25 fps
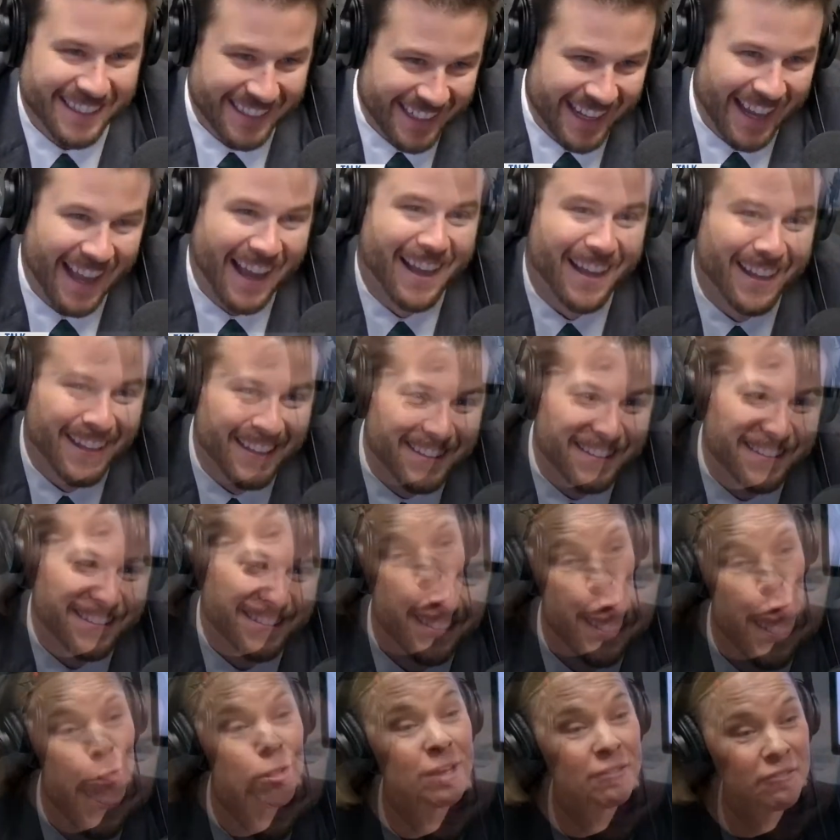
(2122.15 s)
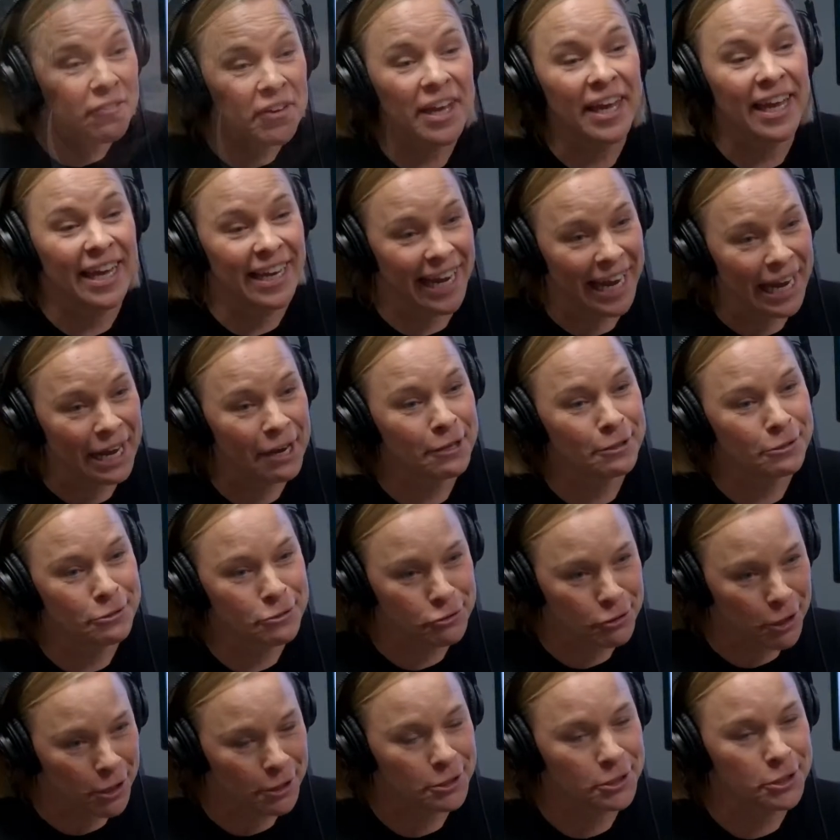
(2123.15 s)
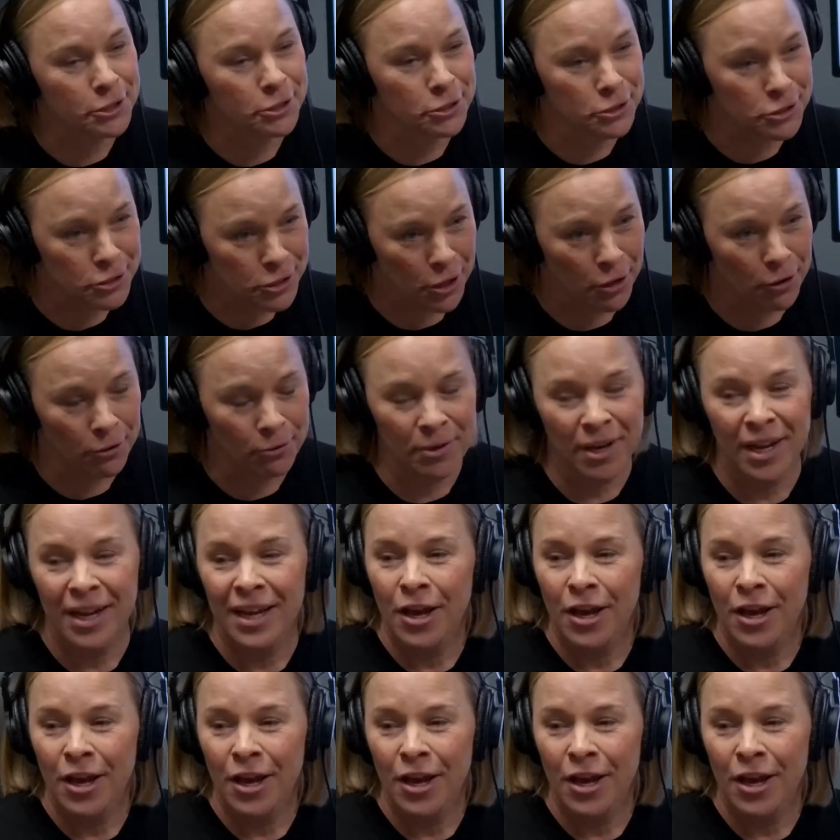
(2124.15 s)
Like you are living in a construction zone.